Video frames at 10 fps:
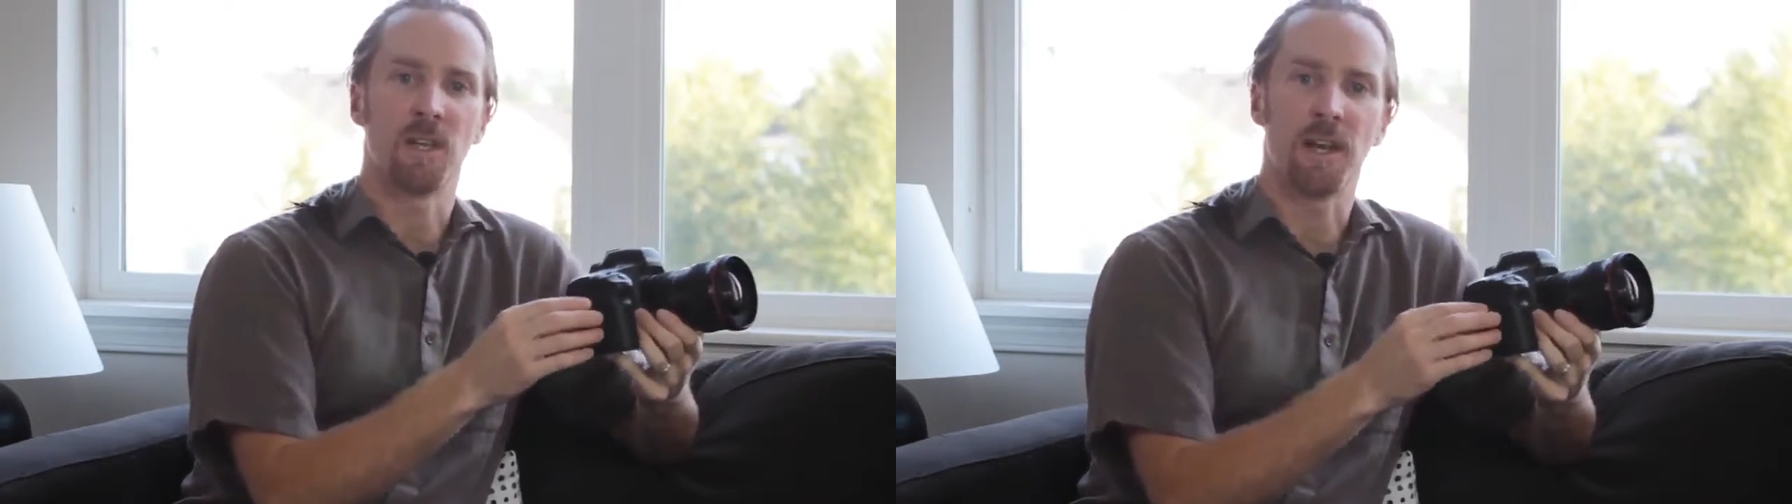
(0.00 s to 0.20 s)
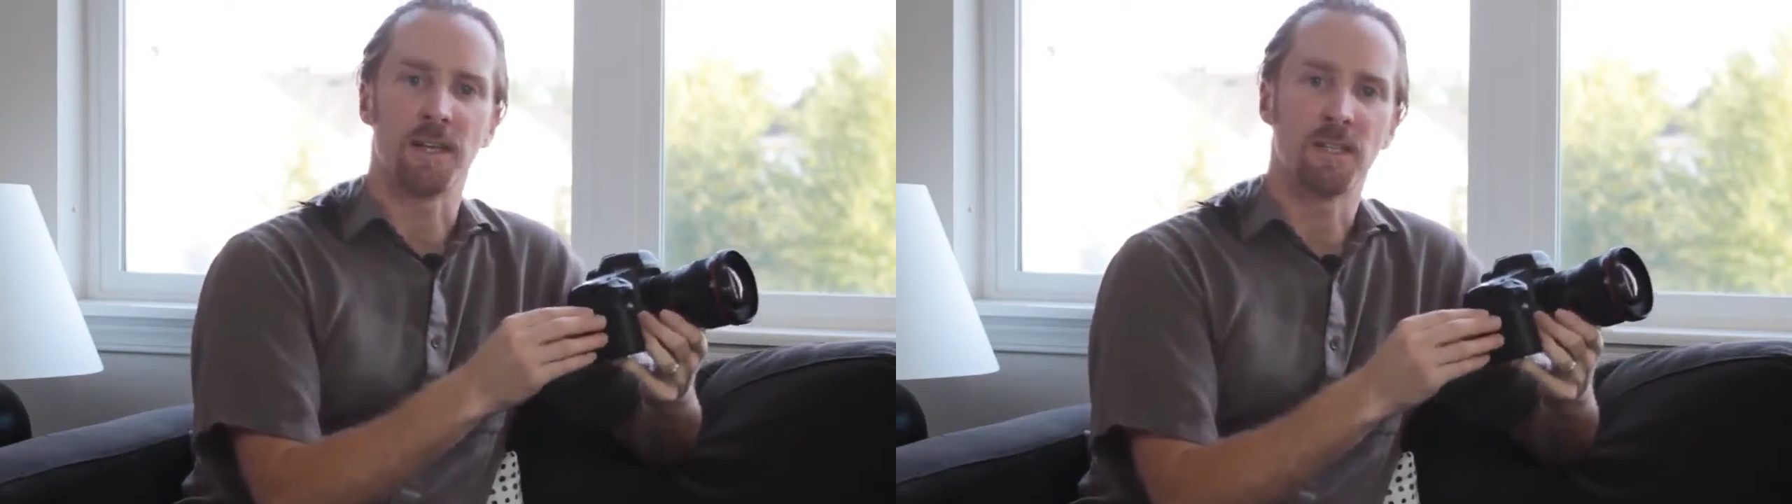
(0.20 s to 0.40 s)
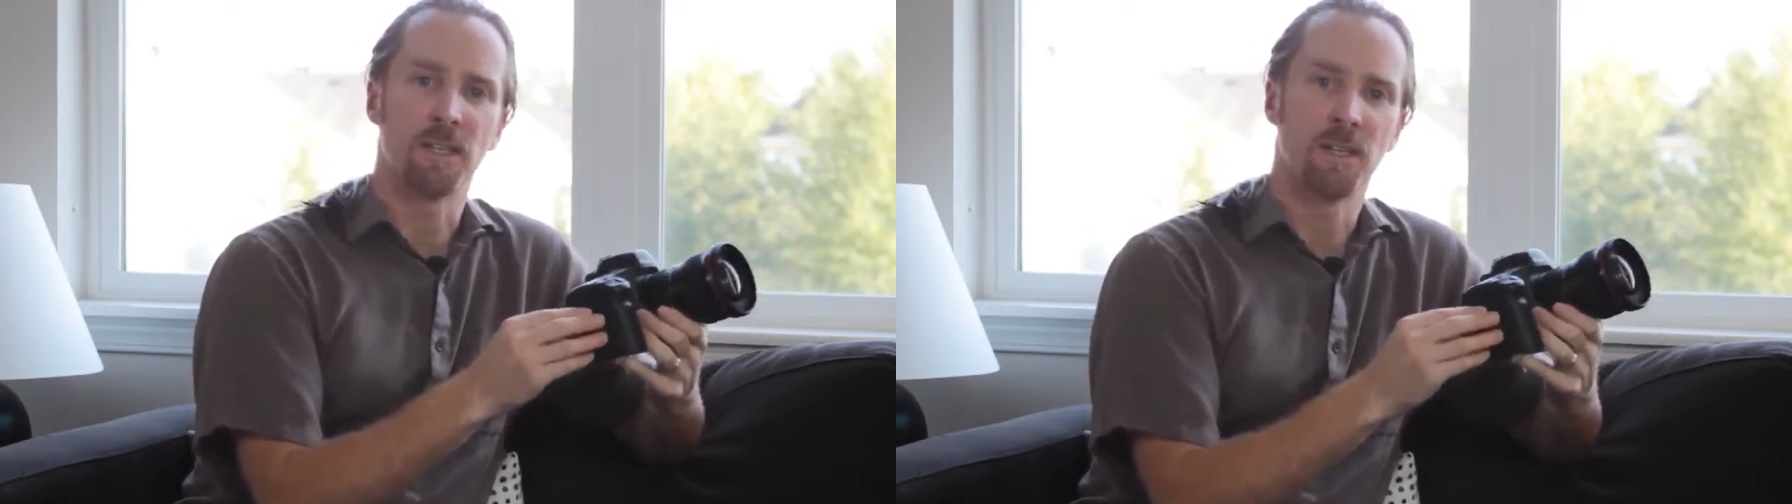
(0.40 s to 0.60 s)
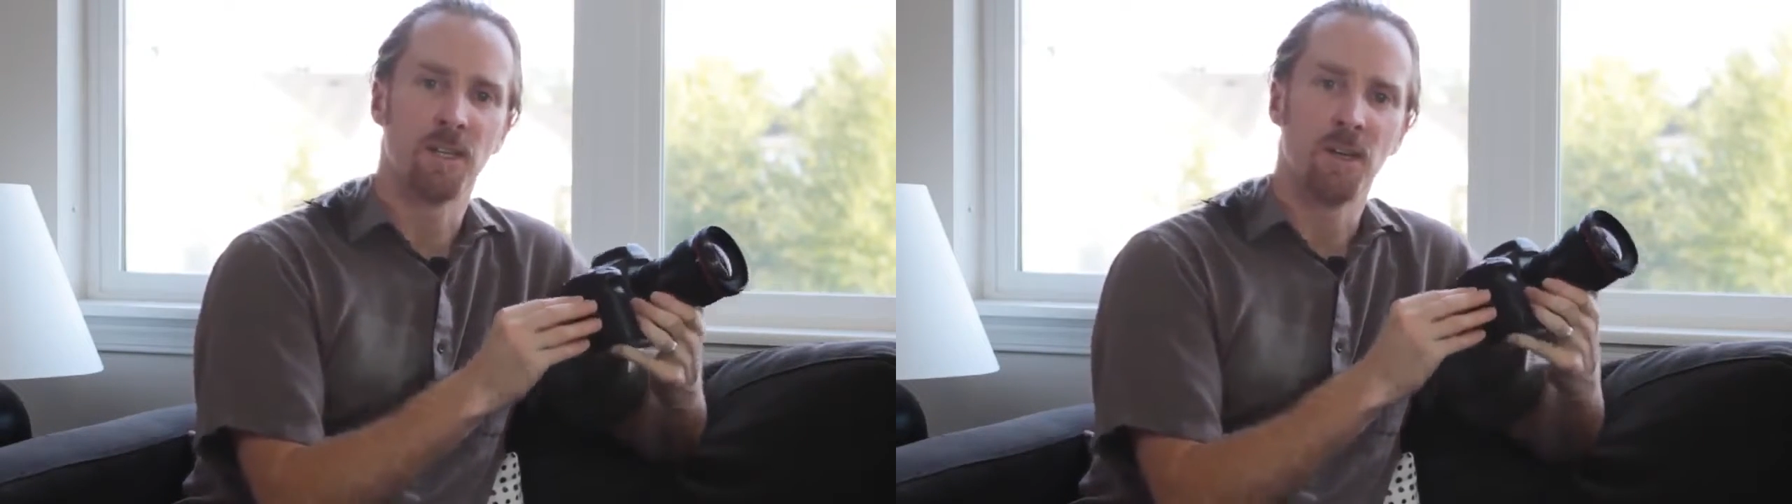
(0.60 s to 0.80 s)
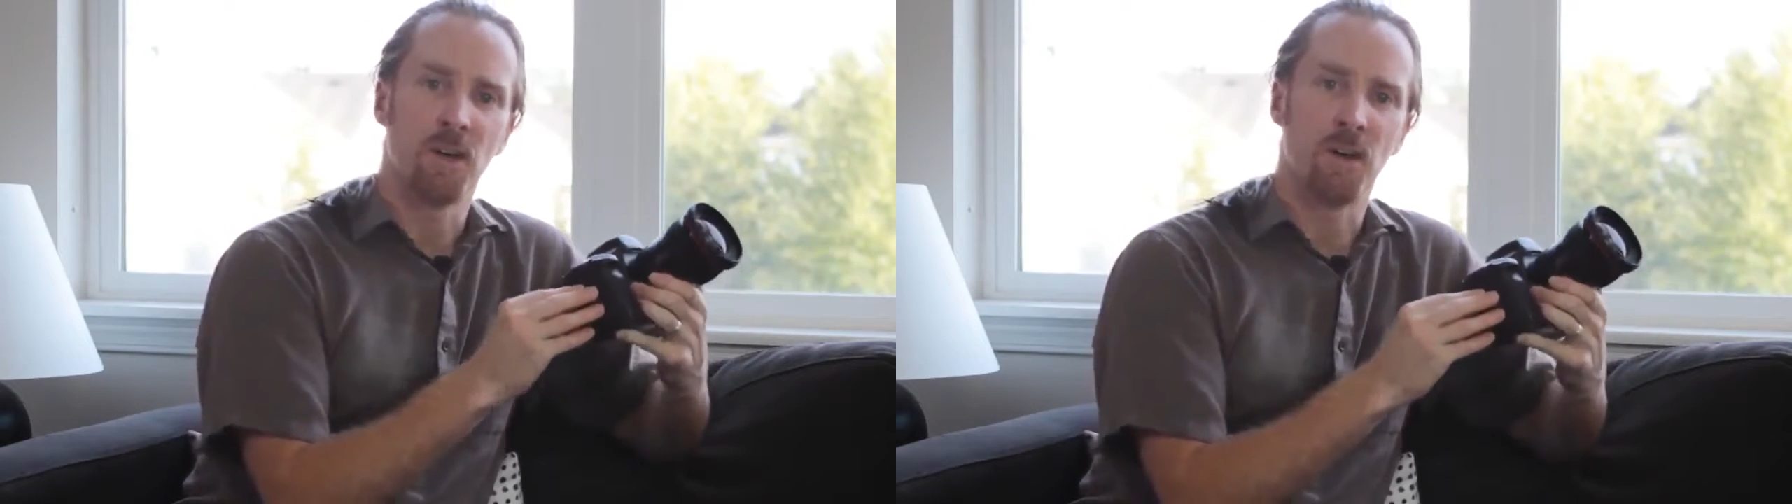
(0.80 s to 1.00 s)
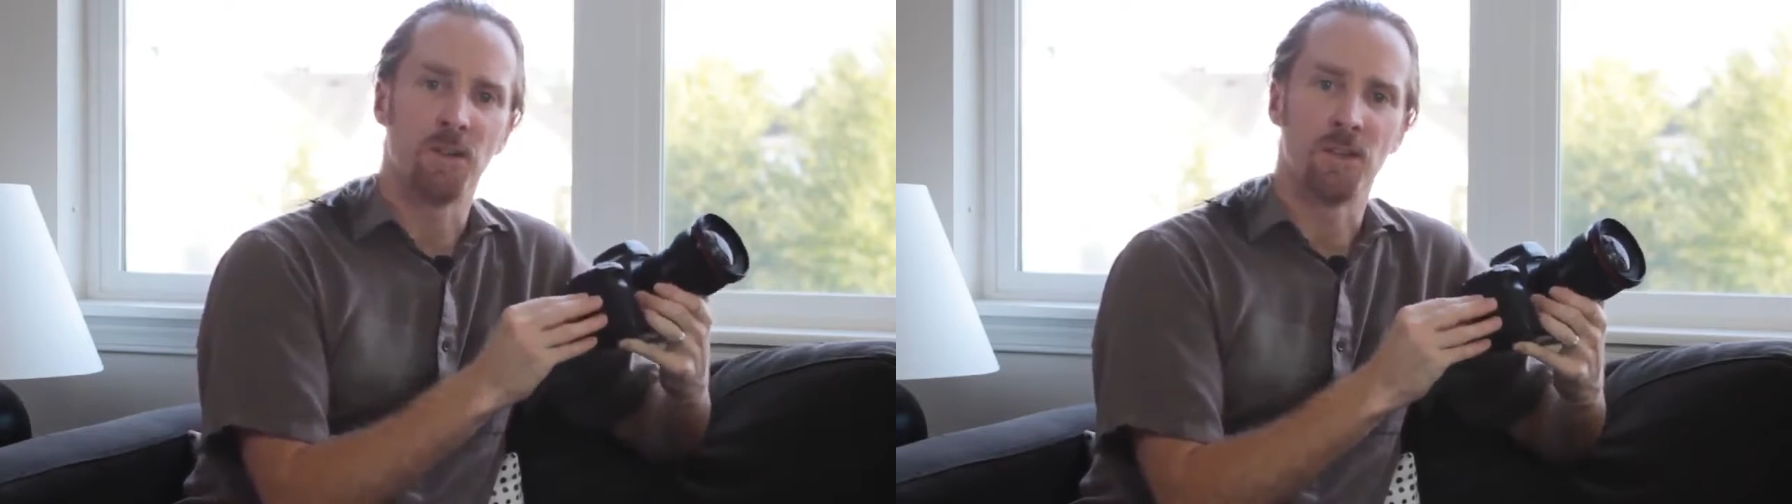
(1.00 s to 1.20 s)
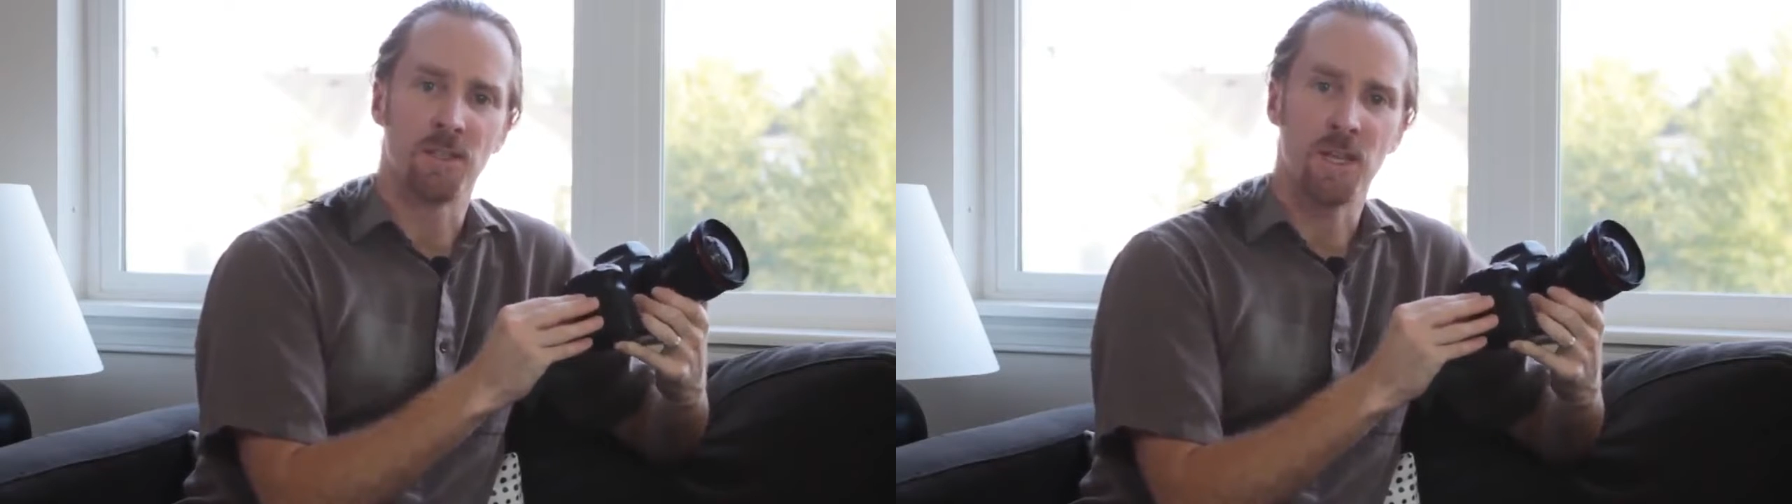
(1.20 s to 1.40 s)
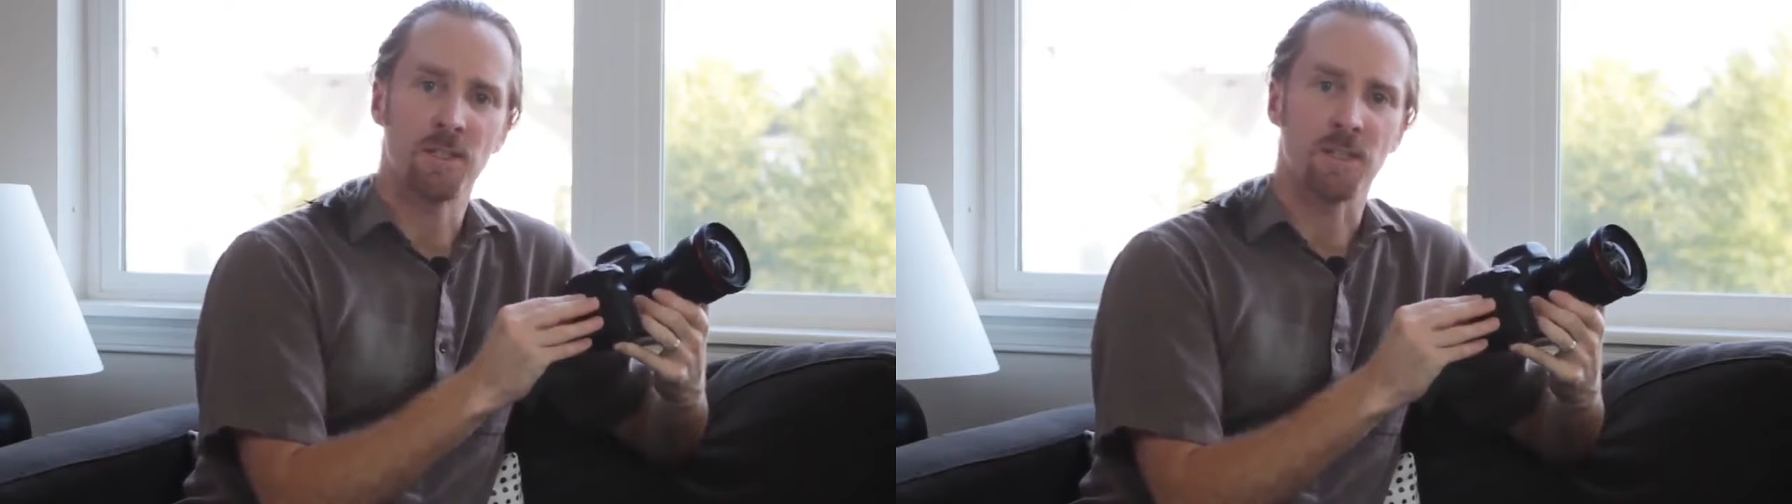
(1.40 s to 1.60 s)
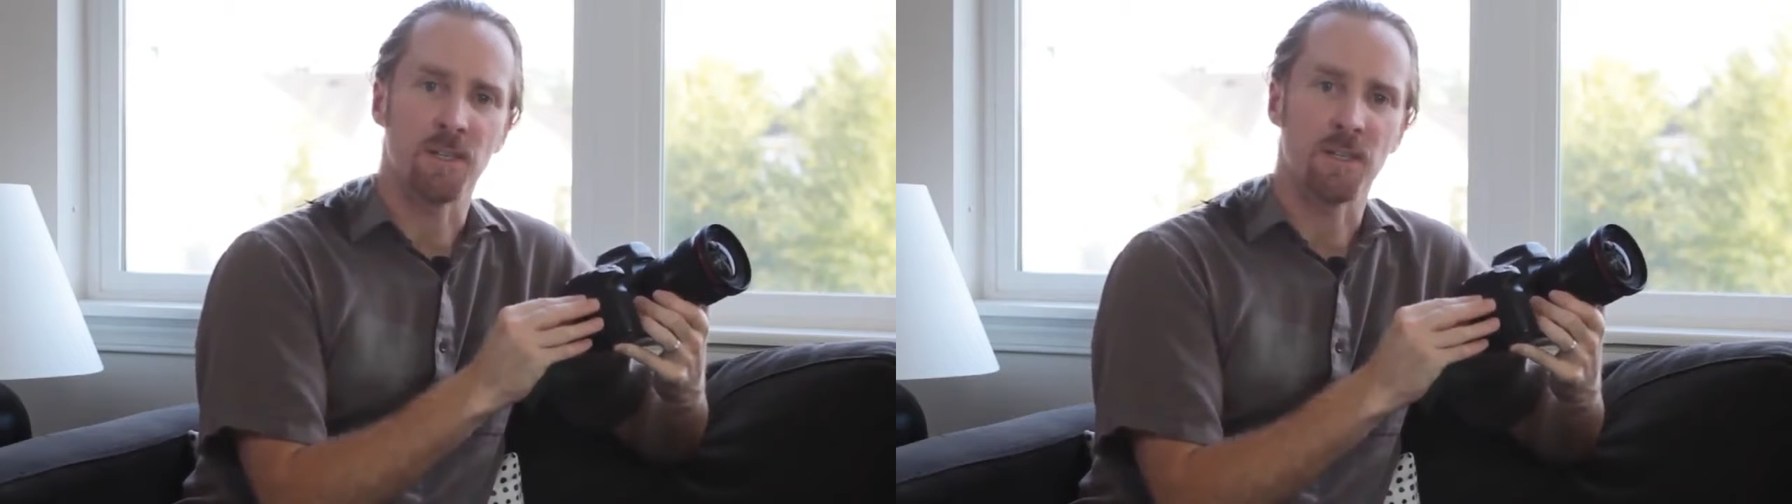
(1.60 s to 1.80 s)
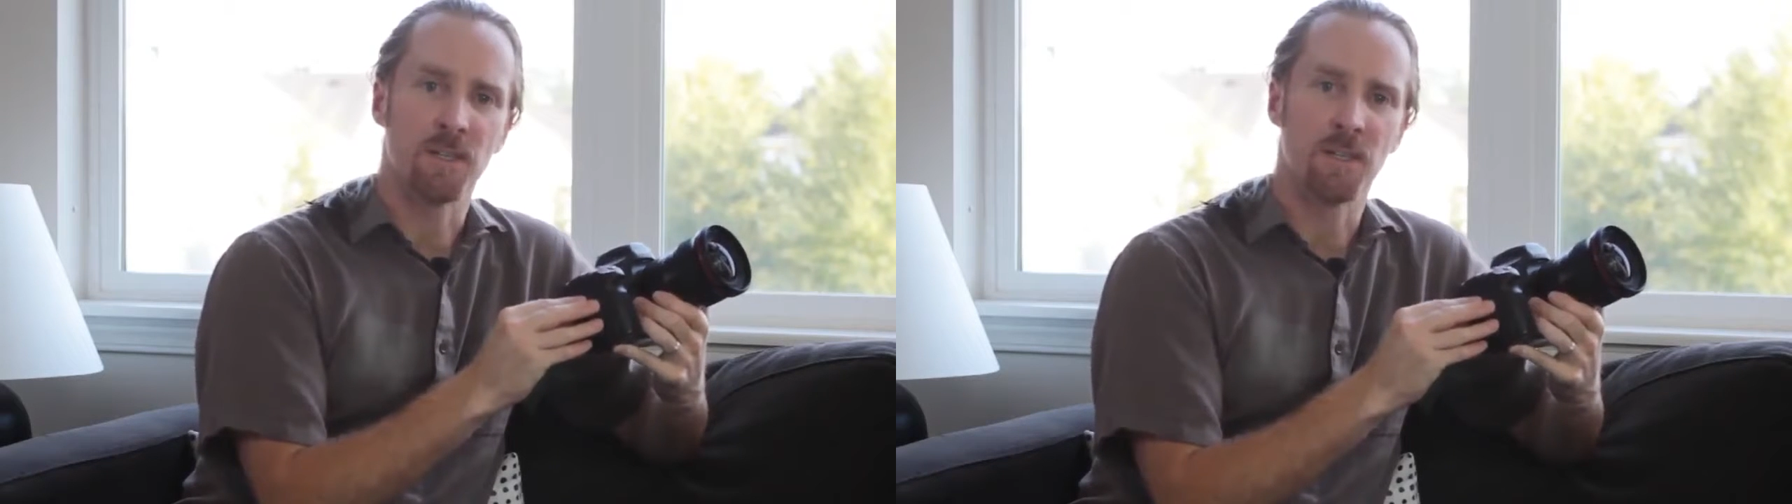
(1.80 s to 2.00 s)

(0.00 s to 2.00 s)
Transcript: light on the sensor.